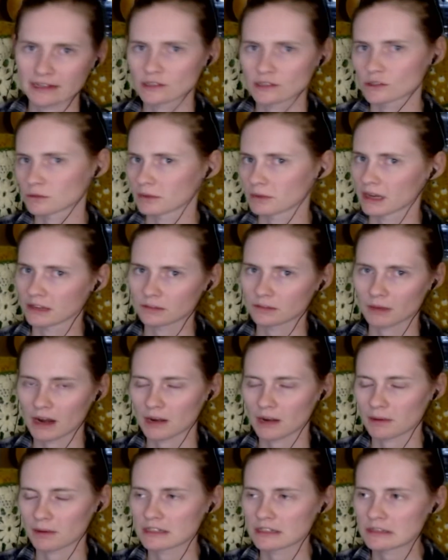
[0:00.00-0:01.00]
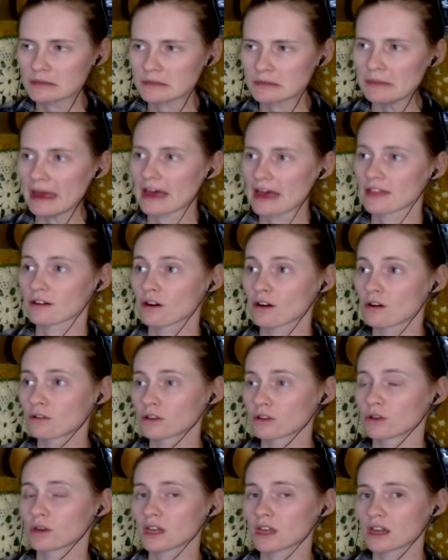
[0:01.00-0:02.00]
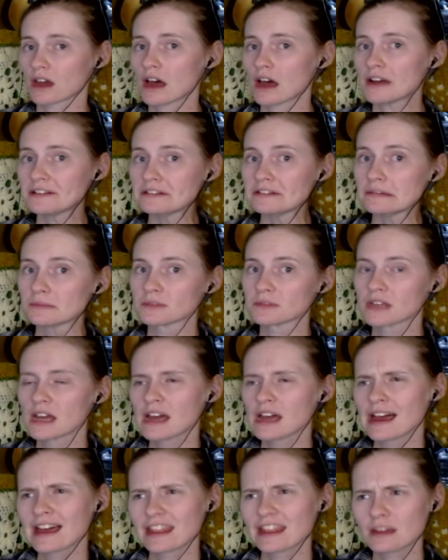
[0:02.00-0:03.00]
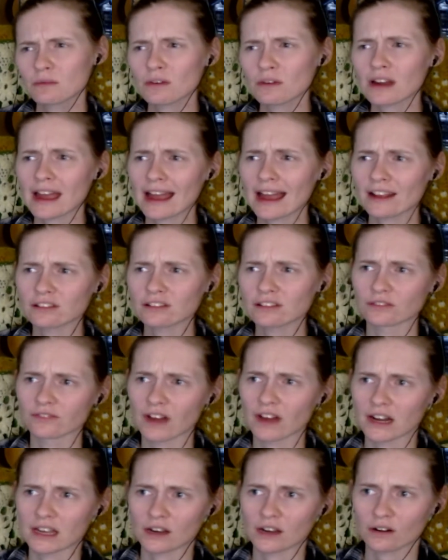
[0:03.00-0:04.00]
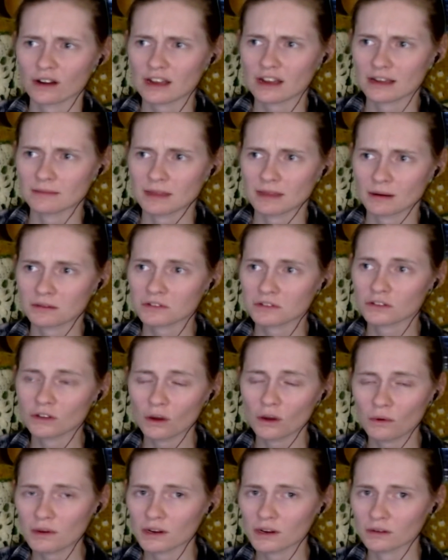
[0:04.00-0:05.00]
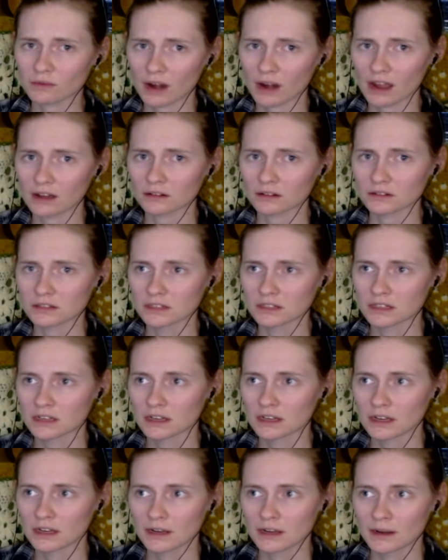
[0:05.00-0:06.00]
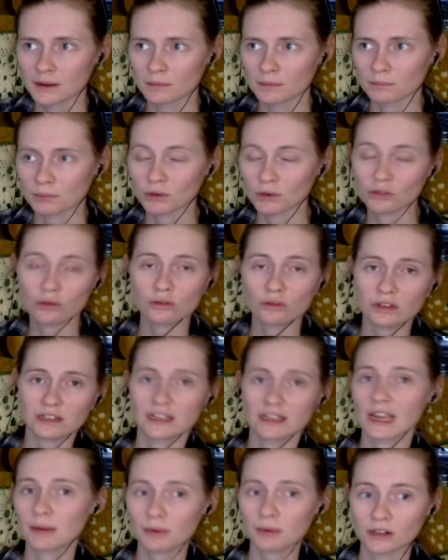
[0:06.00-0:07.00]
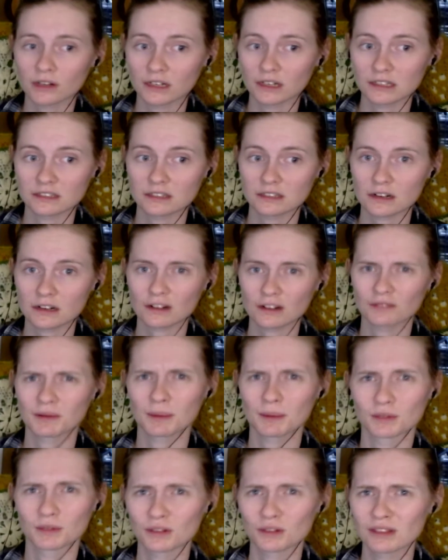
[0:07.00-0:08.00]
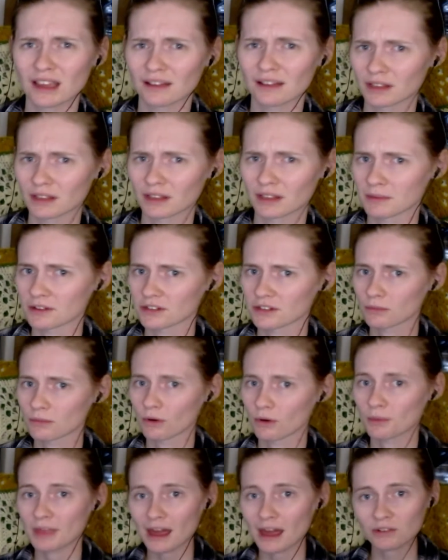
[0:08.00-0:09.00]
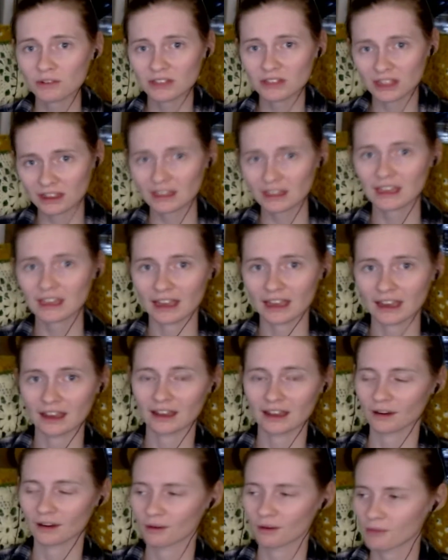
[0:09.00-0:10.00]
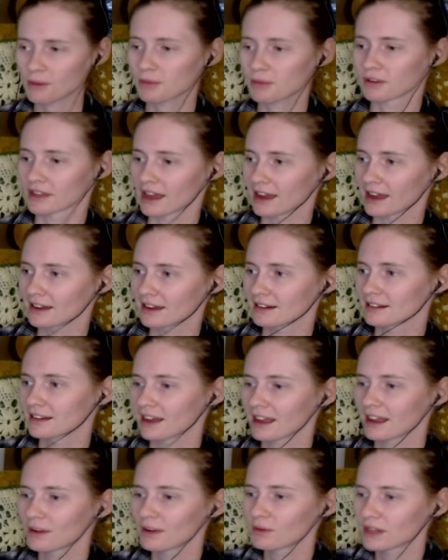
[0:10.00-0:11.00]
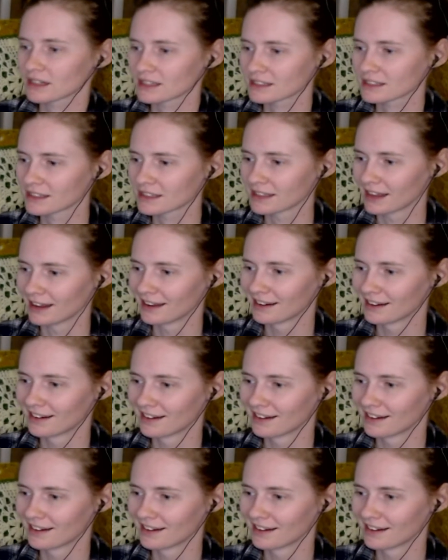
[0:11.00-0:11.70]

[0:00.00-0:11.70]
Superman, Spider Man. Some of them had their own unique costumes. They weren't actually fighting crime, they were just going around patrolling neighborhoods. I don't know if people did that really much anymore, but that was a thing. I remember that. I kind of like to see that.